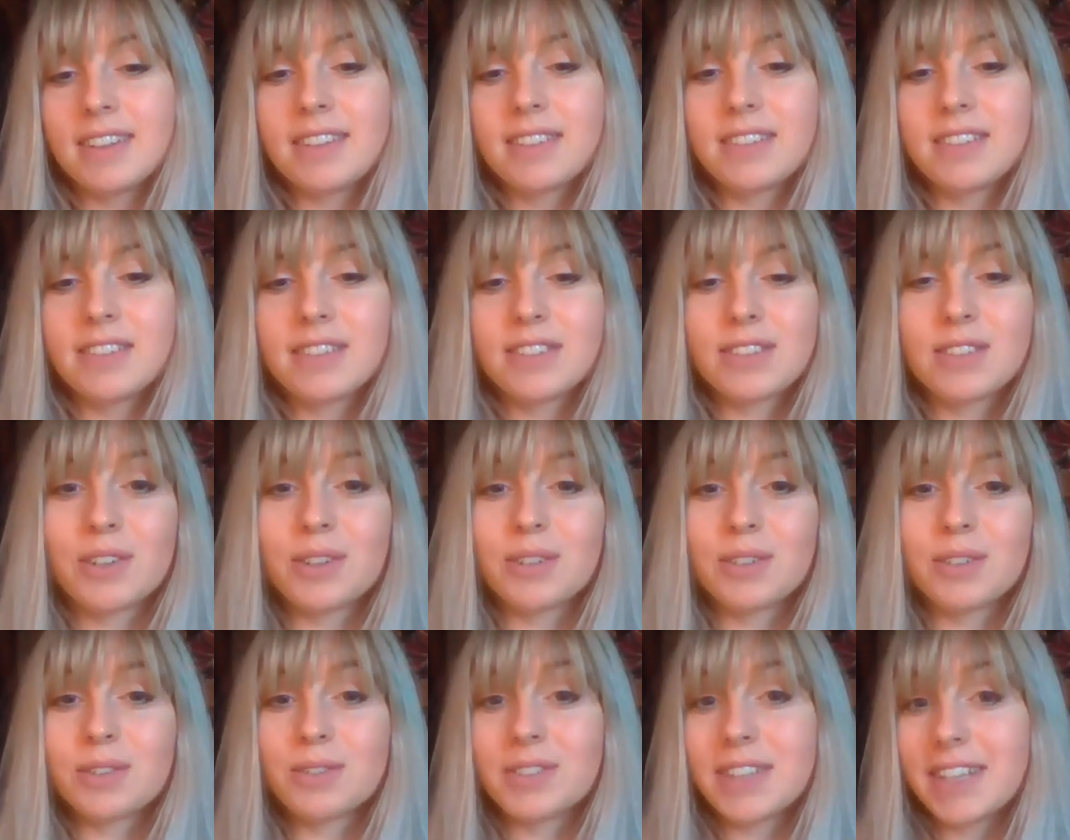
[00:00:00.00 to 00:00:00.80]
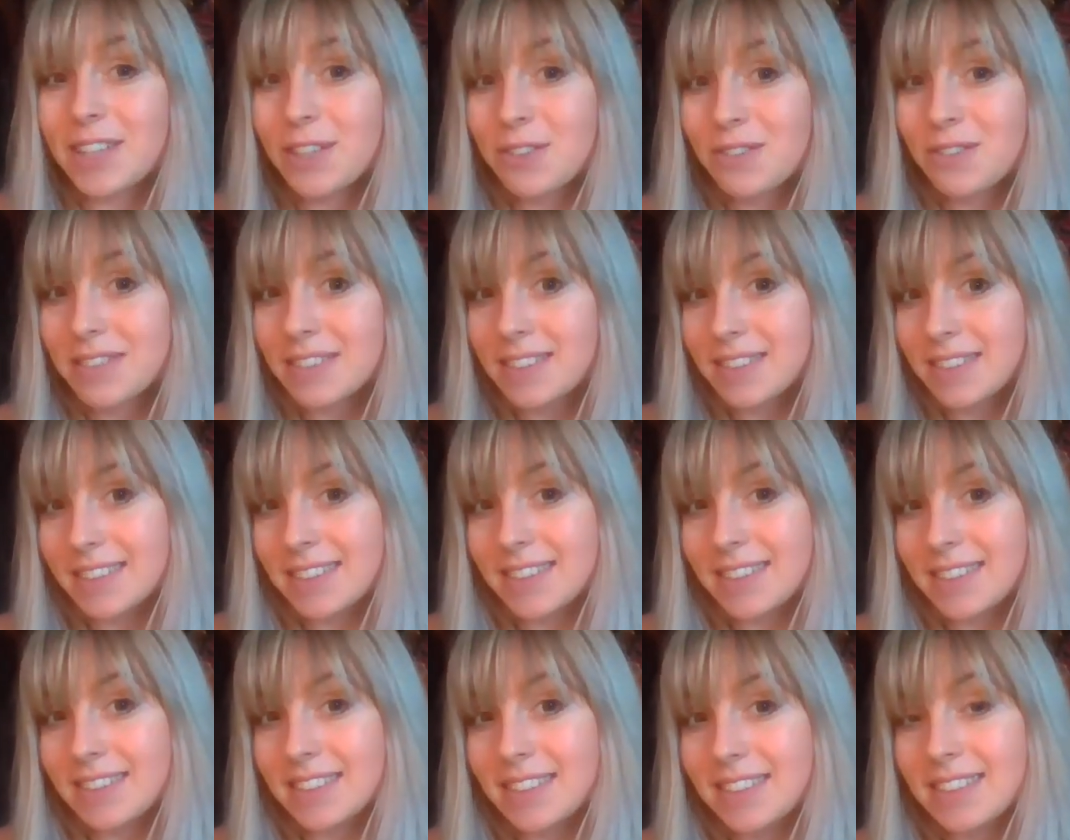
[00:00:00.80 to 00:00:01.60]
So thank you for
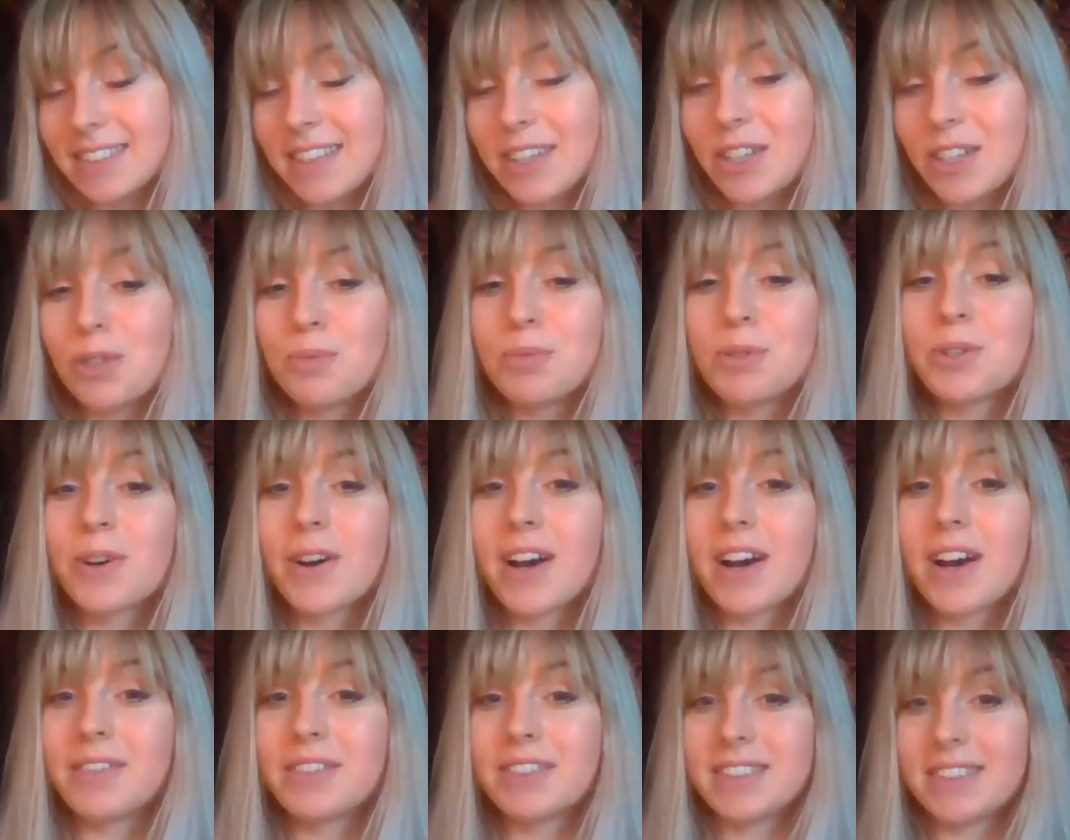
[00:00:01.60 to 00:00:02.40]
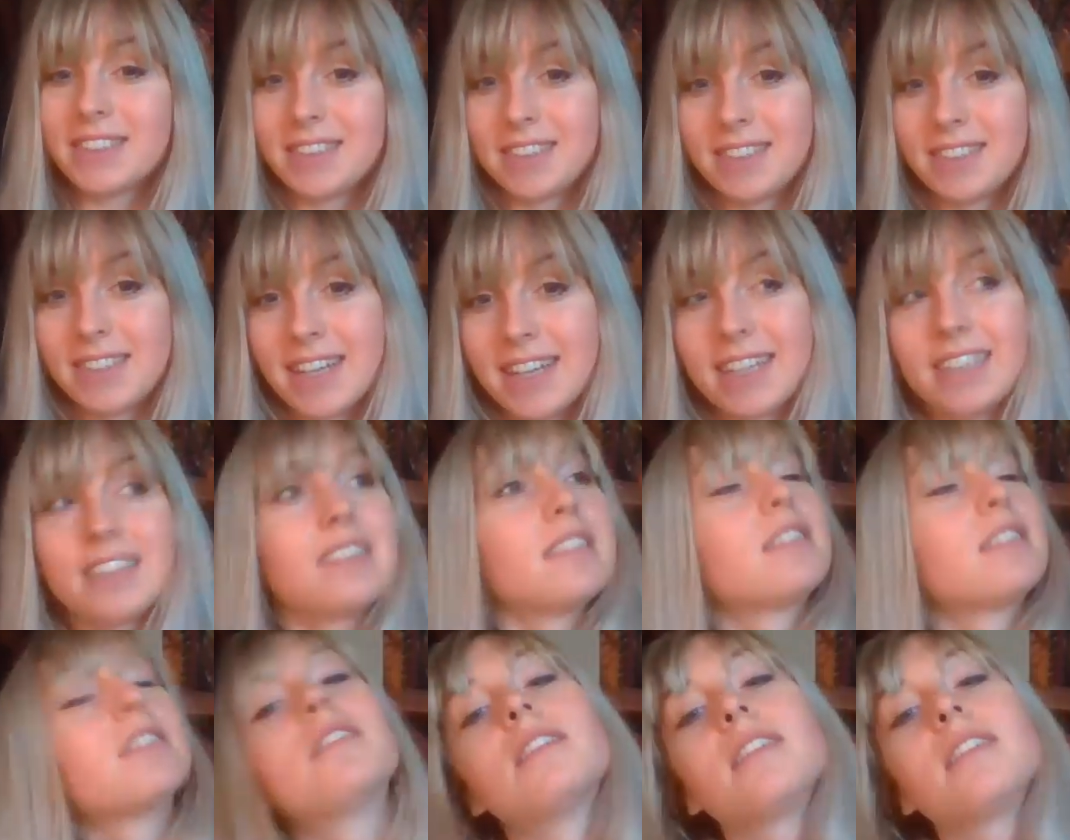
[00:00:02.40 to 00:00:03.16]
listening. I hope you all have a good day.